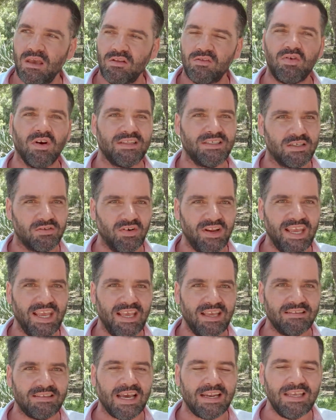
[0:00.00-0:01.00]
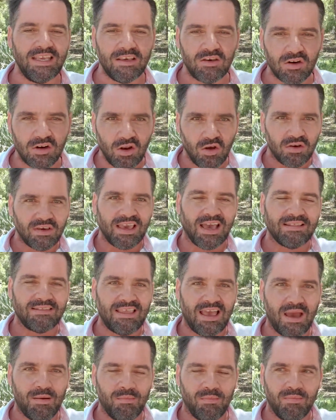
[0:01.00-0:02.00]
to a degree that he could look at
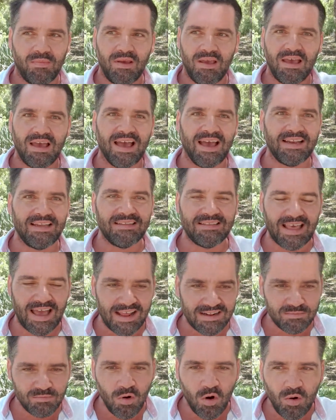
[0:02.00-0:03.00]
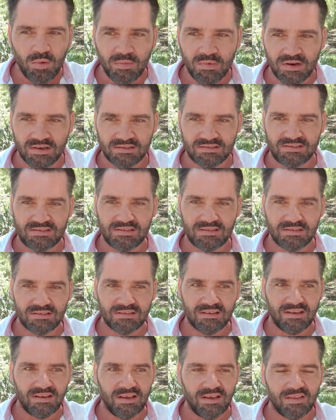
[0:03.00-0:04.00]
them. And in that moment,
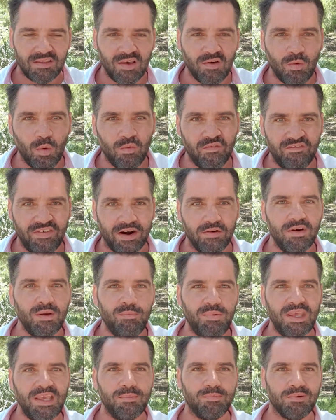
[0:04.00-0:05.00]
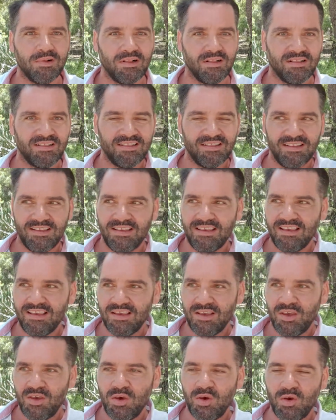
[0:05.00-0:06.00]
the very people
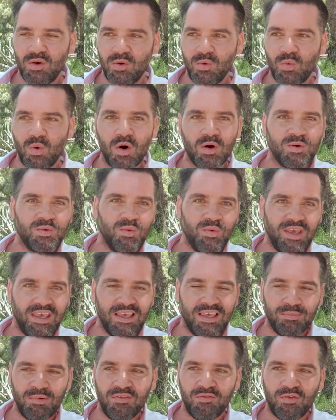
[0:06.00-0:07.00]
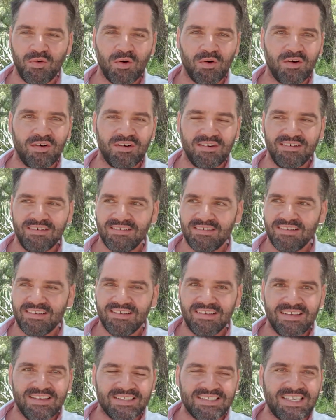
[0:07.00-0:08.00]
who 1 week before
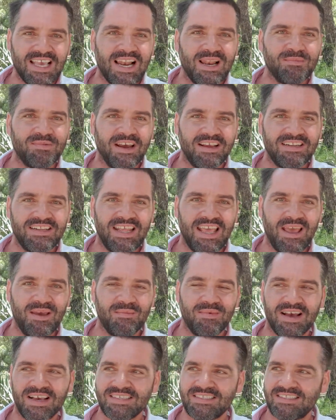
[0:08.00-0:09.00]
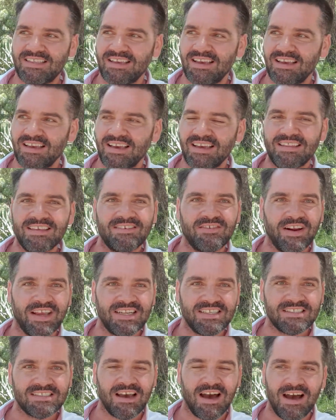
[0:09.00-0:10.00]
celebrated him as the
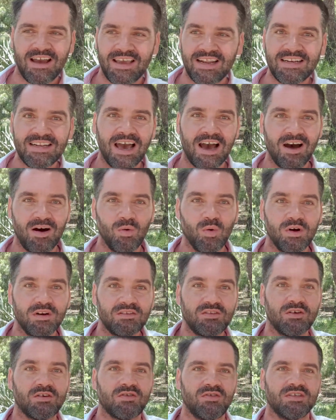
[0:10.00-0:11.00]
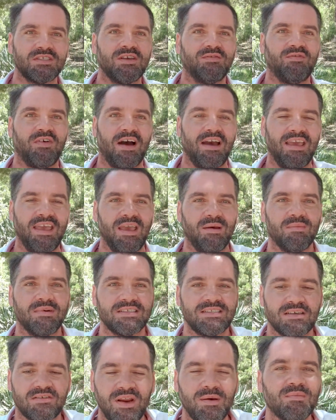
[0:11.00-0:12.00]
greatest guy and now wanted to crucify him
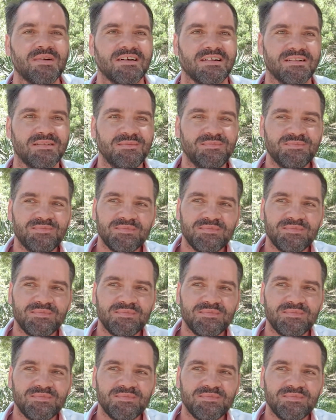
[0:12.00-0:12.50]
as a criminal,